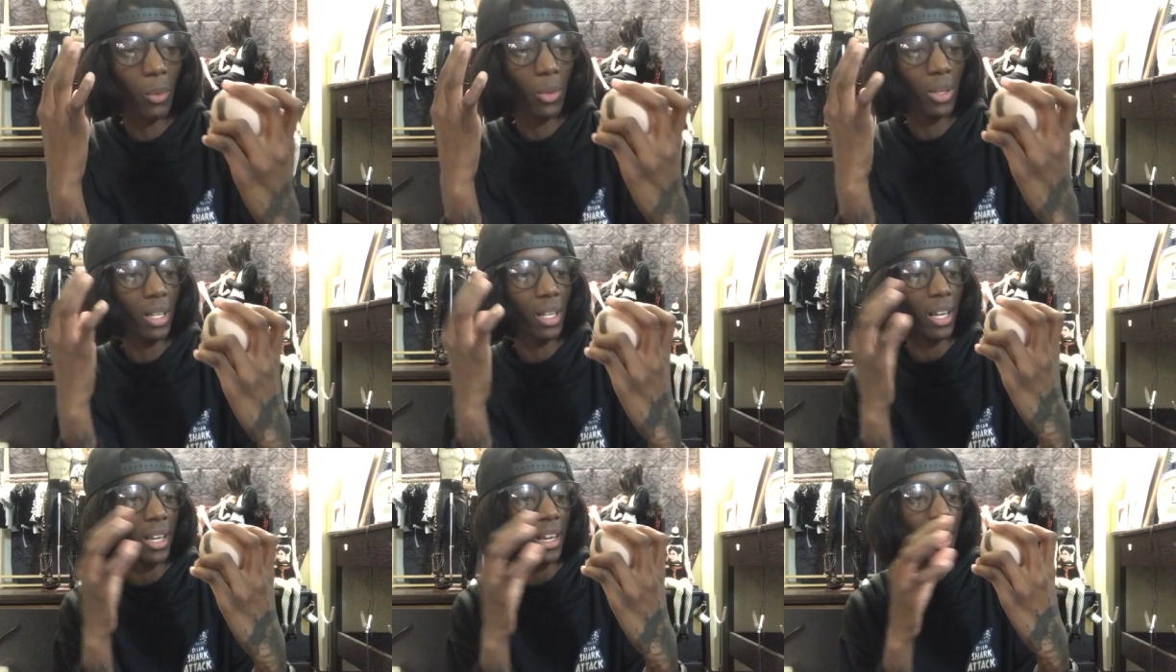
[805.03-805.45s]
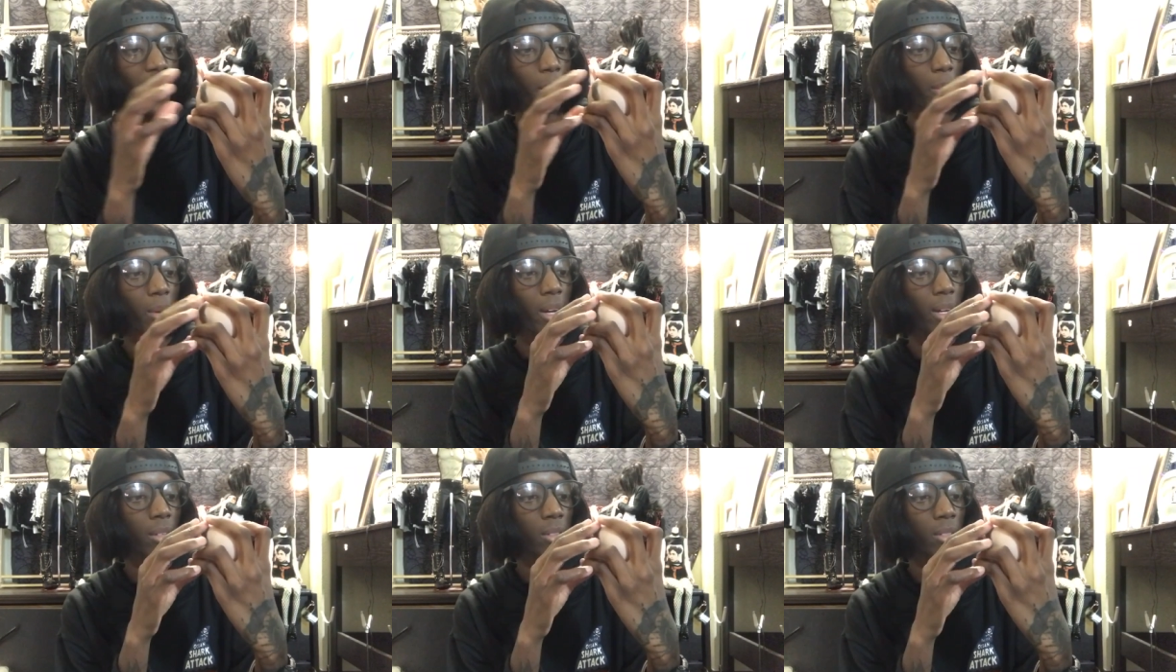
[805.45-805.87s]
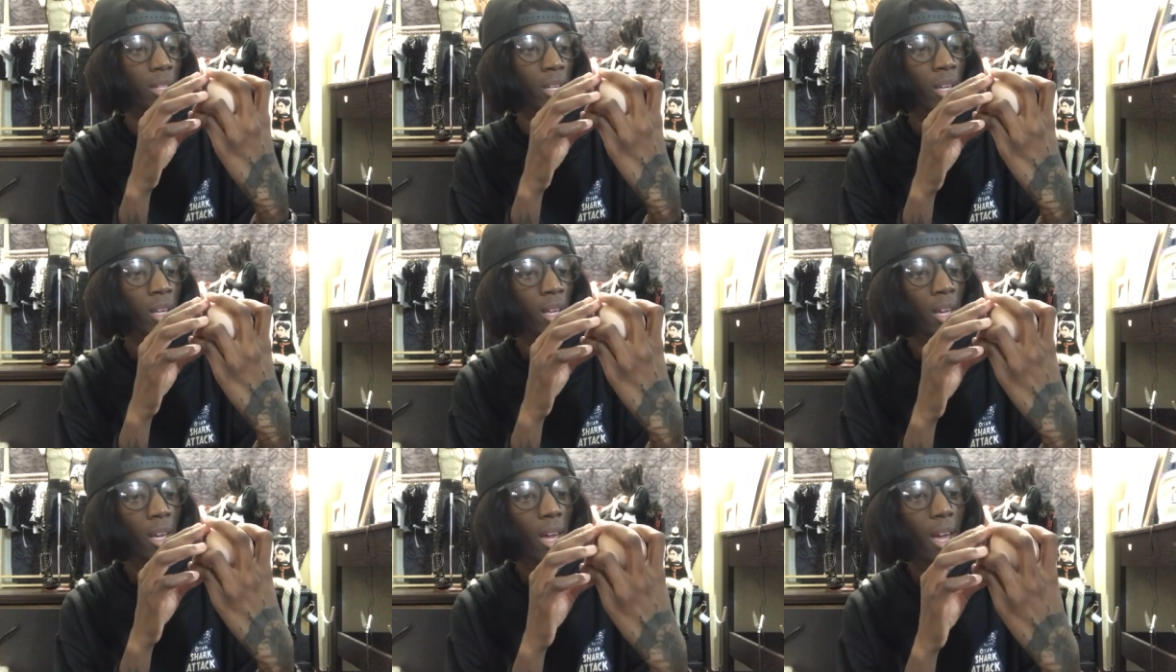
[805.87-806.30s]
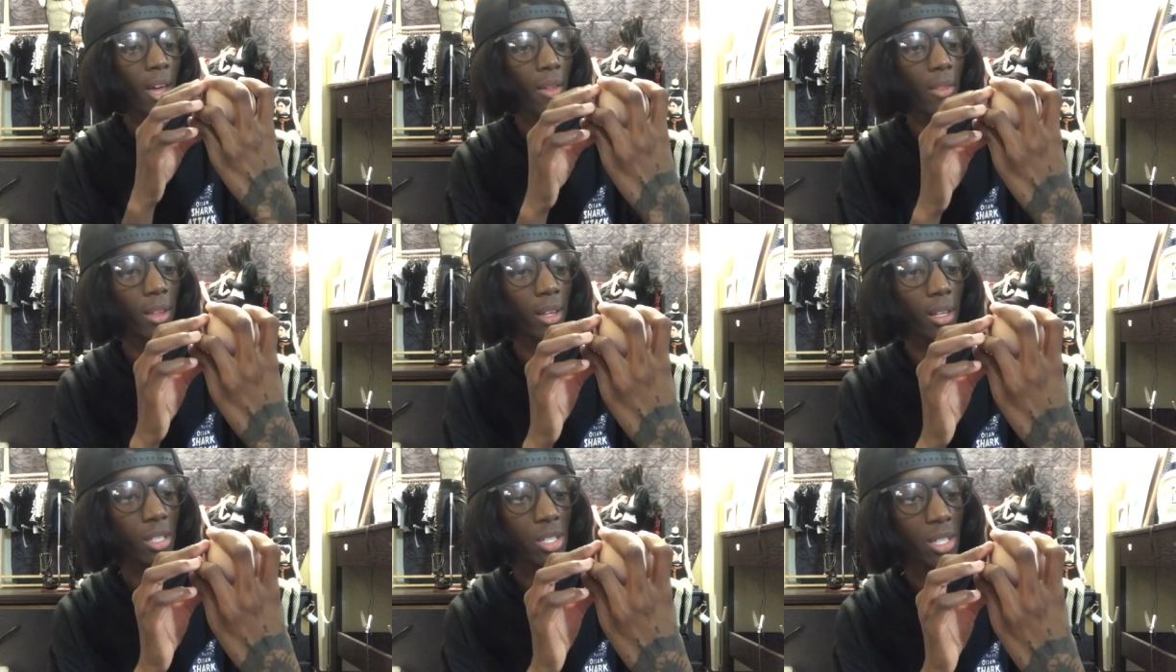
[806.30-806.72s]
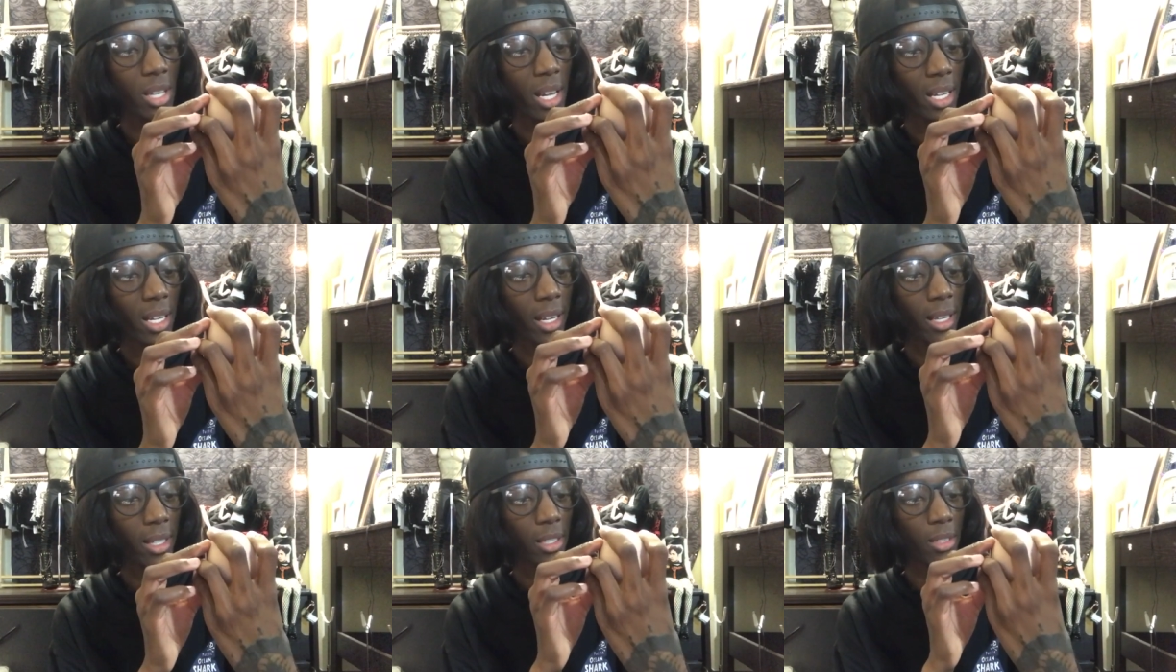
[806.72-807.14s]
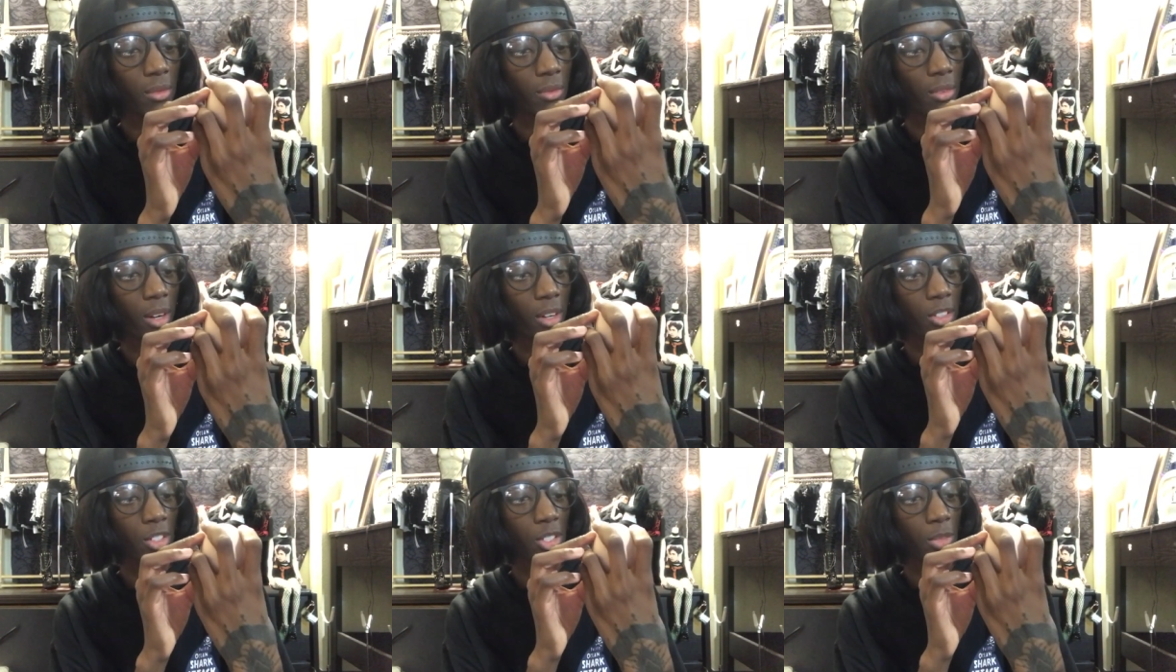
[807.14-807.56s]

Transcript: really light eyebrows and then she had like very